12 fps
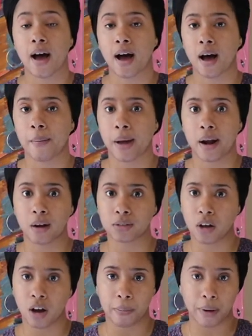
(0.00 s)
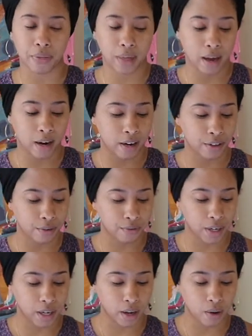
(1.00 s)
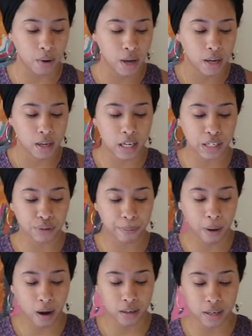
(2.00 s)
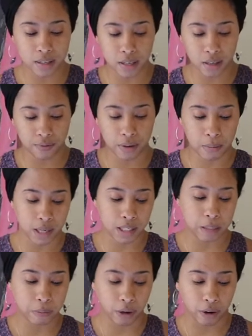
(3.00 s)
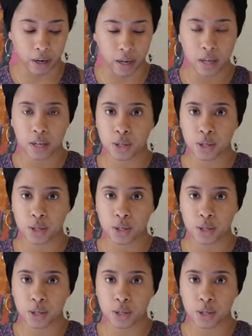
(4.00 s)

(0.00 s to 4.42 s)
um, and I'll talk about that in another video, is repugnant to the feminine spirit.